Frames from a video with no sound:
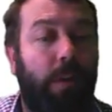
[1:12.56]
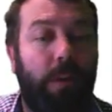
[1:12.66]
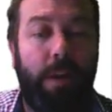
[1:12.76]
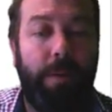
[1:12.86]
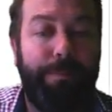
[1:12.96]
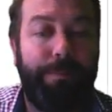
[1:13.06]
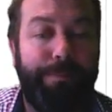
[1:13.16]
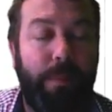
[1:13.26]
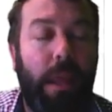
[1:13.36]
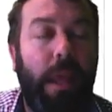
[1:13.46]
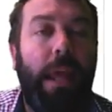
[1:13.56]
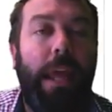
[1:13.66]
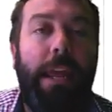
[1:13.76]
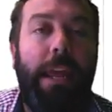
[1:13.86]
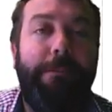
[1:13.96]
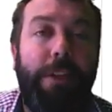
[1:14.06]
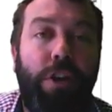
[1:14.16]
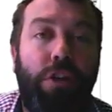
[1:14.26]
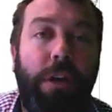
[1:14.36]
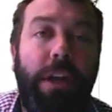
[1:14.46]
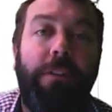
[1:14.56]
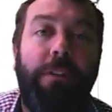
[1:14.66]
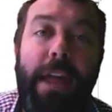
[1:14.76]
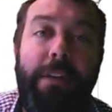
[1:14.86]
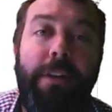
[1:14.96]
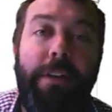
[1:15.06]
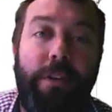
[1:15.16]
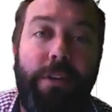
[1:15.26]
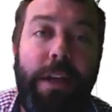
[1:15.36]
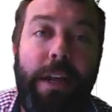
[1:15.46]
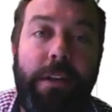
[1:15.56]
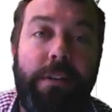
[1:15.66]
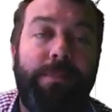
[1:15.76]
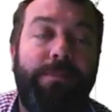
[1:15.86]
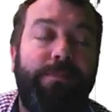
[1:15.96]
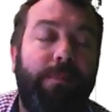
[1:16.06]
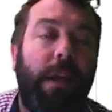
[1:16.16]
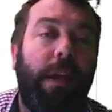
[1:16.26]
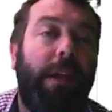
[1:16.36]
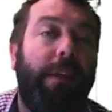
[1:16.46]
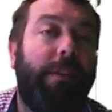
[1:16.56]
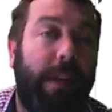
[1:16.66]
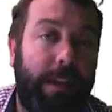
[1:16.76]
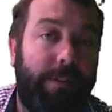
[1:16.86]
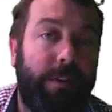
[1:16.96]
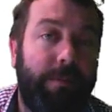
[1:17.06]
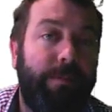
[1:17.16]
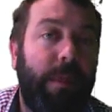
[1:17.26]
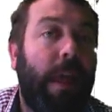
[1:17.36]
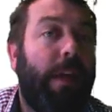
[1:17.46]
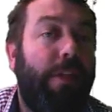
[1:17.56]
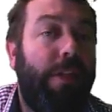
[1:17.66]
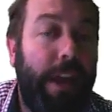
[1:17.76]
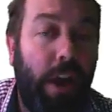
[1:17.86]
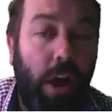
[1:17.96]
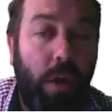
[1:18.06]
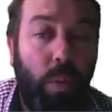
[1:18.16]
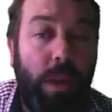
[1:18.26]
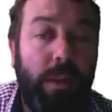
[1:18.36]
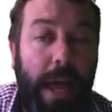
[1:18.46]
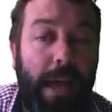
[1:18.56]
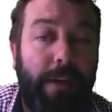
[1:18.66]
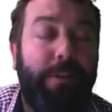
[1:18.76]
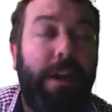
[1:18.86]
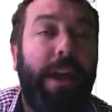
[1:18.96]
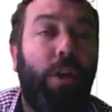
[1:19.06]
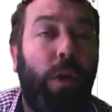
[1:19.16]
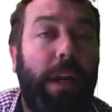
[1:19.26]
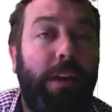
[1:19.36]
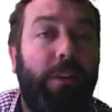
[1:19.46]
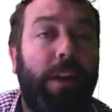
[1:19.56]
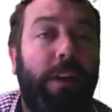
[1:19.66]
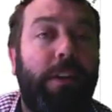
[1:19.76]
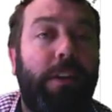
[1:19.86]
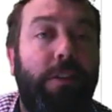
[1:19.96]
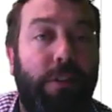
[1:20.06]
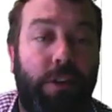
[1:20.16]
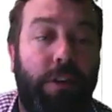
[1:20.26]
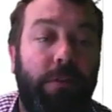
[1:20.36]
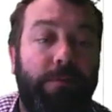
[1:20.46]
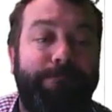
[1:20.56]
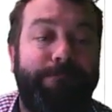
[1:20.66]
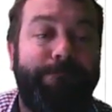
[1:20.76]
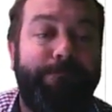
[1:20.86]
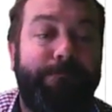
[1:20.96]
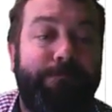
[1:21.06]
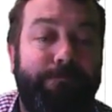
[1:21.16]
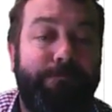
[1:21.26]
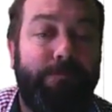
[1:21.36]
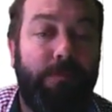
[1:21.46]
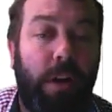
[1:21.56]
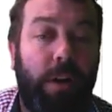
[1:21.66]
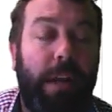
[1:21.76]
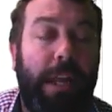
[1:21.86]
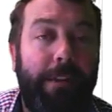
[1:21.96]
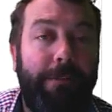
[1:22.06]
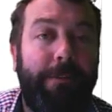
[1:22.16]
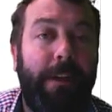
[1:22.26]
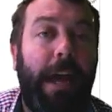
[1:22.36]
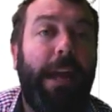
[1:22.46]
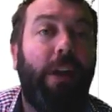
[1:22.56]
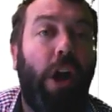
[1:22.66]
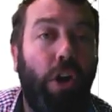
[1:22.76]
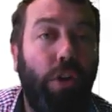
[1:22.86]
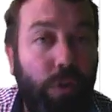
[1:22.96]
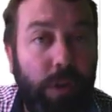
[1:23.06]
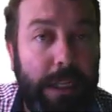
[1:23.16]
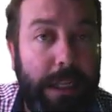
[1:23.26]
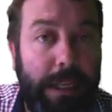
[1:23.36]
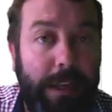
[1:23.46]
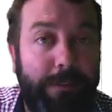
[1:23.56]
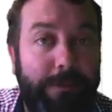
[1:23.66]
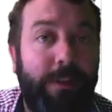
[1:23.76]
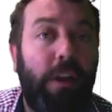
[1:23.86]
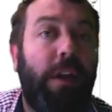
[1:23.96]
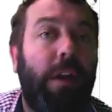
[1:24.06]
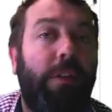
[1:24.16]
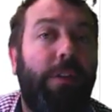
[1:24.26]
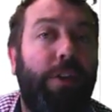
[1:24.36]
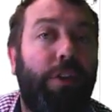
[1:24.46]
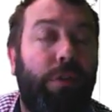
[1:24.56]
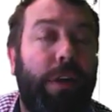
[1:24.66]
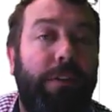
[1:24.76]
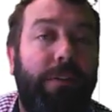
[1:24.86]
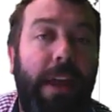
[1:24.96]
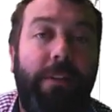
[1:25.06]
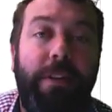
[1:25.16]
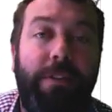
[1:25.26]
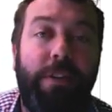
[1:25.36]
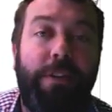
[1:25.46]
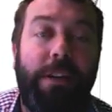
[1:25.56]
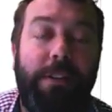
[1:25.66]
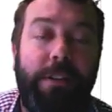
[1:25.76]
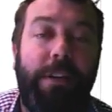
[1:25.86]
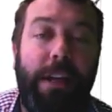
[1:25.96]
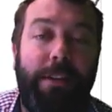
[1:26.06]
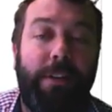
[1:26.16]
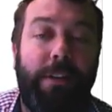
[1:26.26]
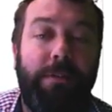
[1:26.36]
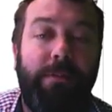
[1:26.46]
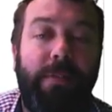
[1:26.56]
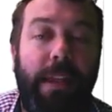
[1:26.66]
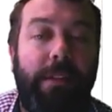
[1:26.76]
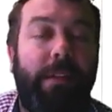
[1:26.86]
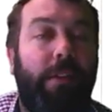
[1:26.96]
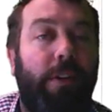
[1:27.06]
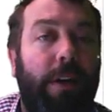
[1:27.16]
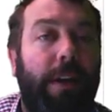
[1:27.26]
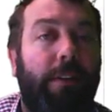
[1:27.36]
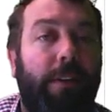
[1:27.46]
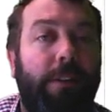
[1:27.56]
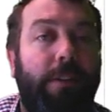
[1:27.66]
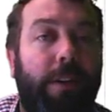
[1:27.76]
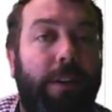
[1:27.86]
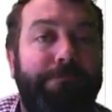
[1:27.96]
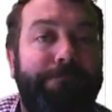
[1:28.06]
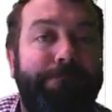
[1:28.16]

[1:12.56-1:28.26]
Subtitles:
Okay. If the degree of every vertex is even, then I will have an Eulerian circuit. Right? If and only if the degree of every vertex is even, is there an Eulerian circuit.